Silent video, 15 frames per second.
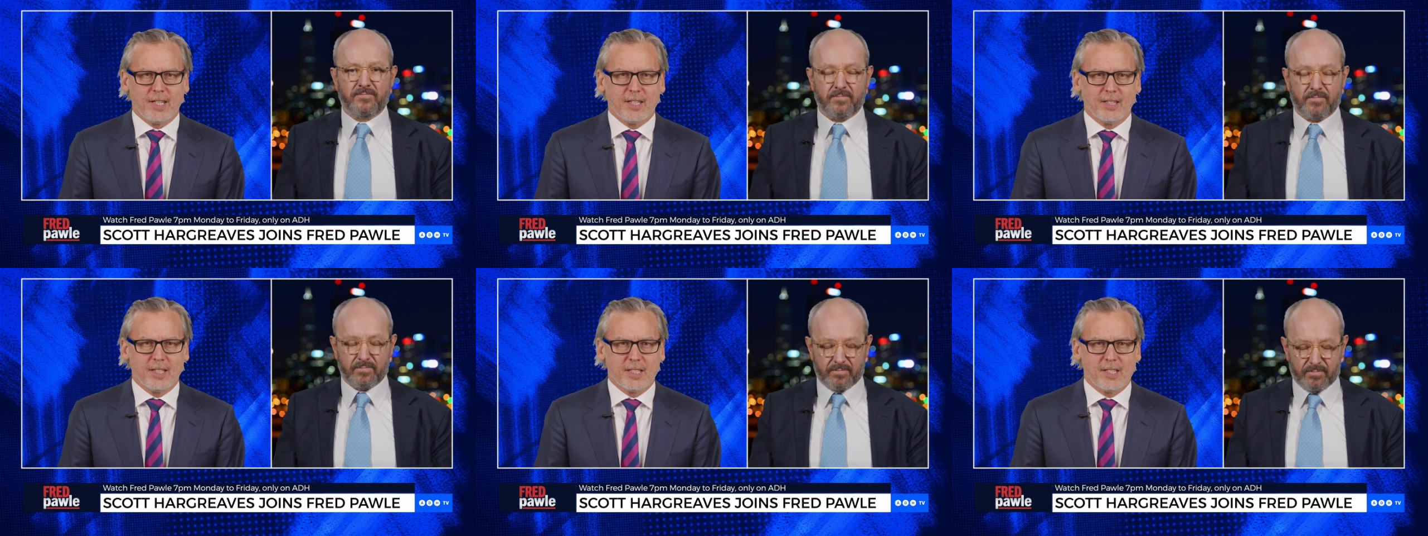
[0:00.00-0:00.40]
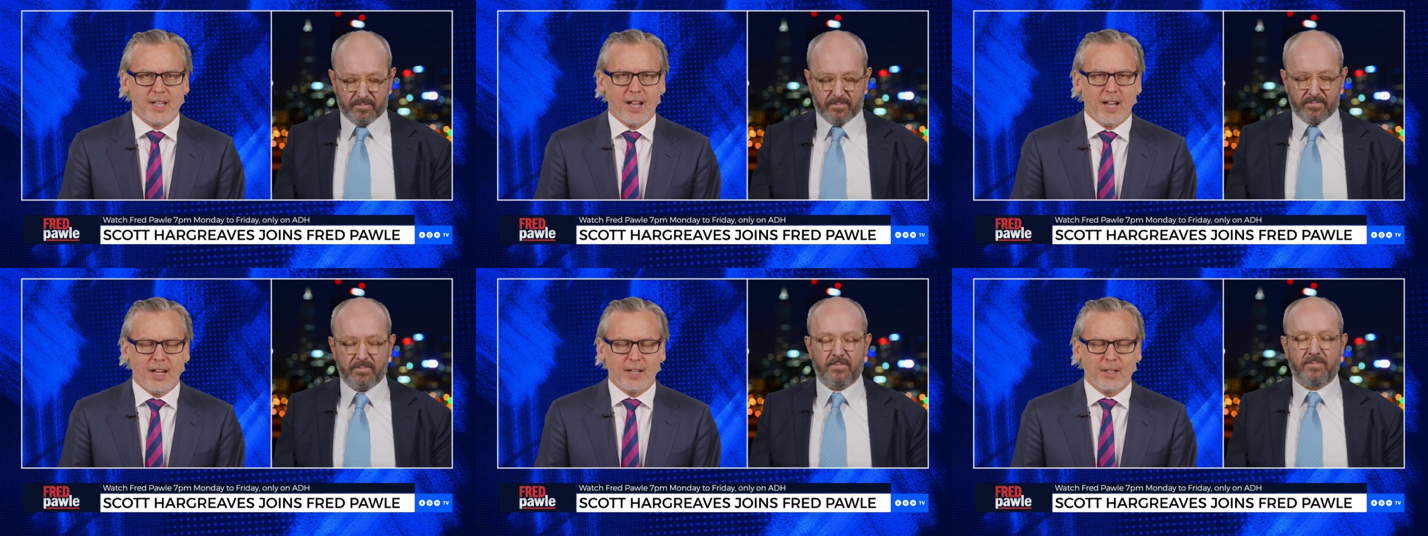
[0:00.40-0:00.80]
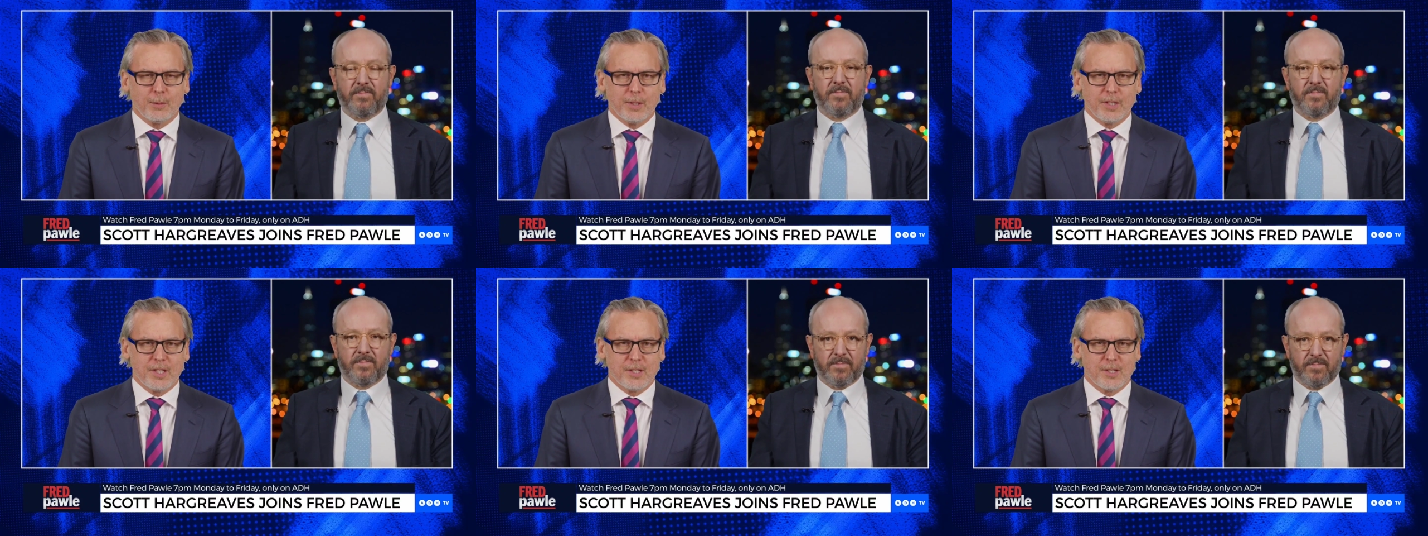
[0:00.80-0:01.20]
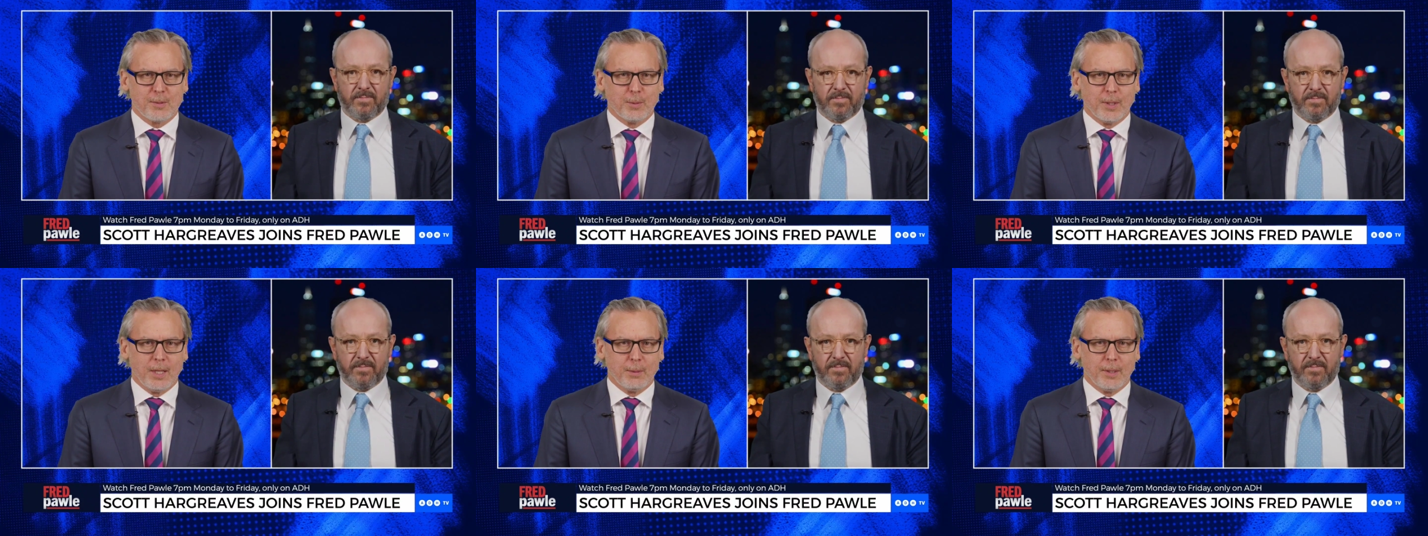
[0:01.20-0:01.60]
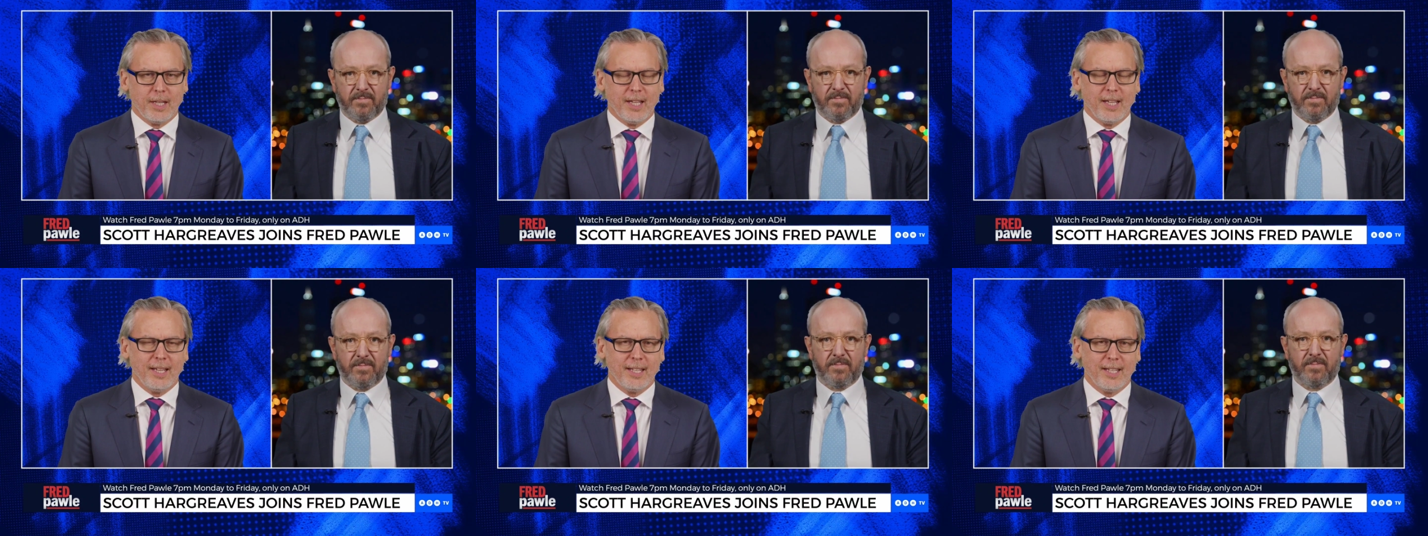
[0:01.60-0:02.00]
Speaker 1: in the dark, which is where
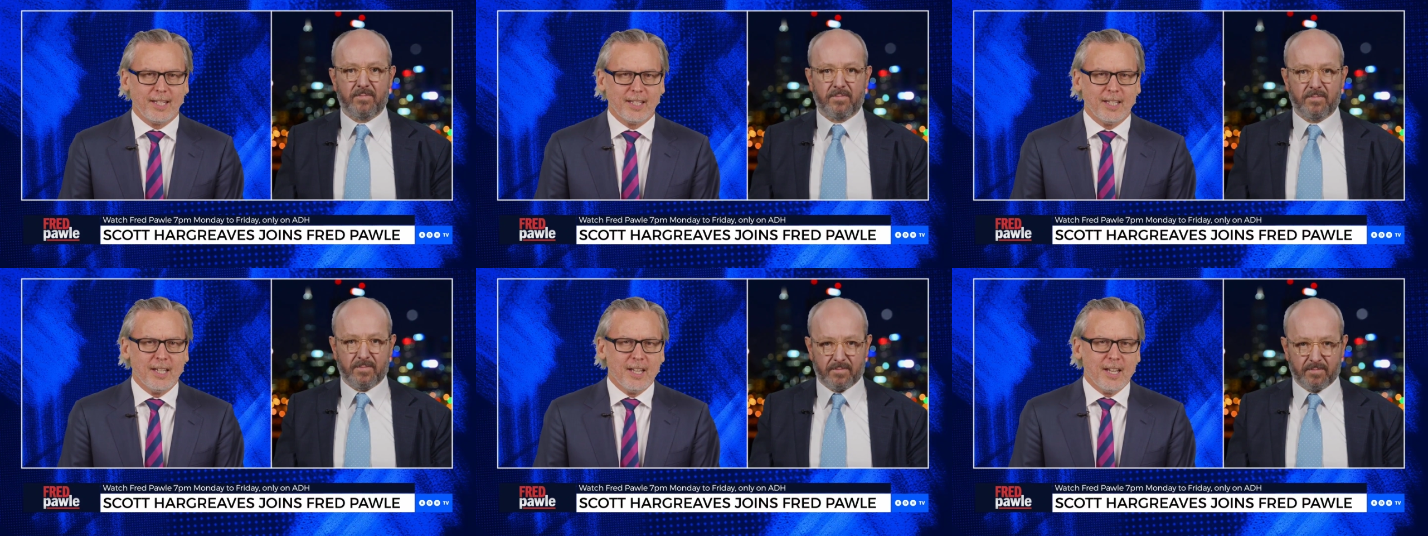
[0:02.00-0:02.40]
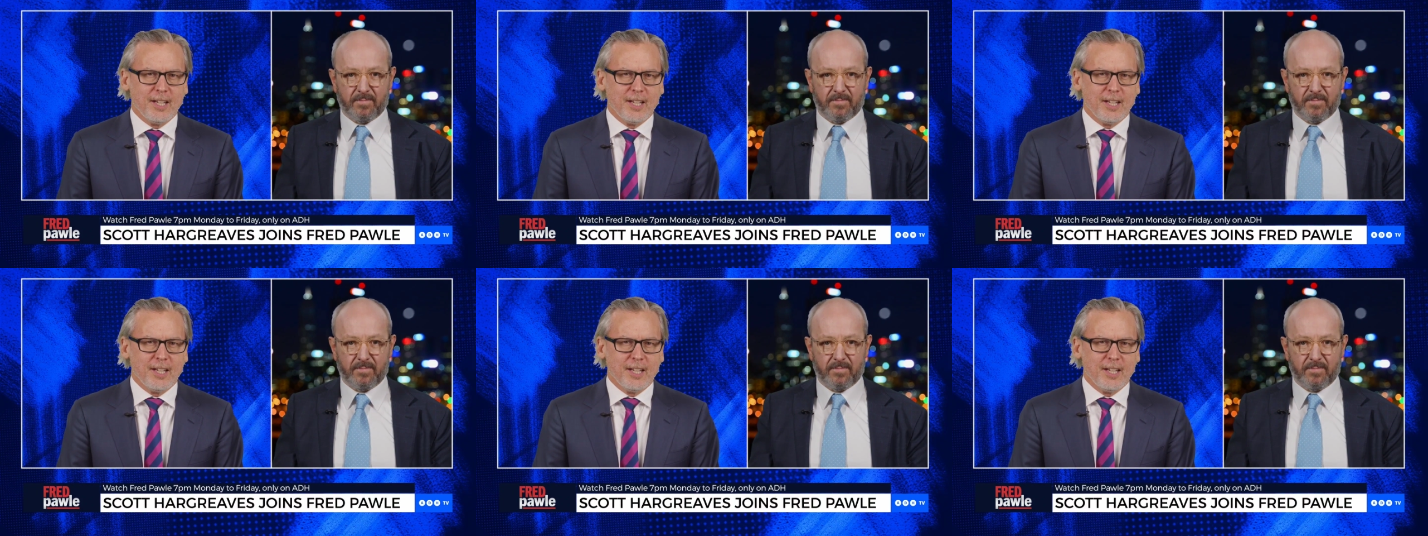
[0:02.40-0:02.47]
we're heading.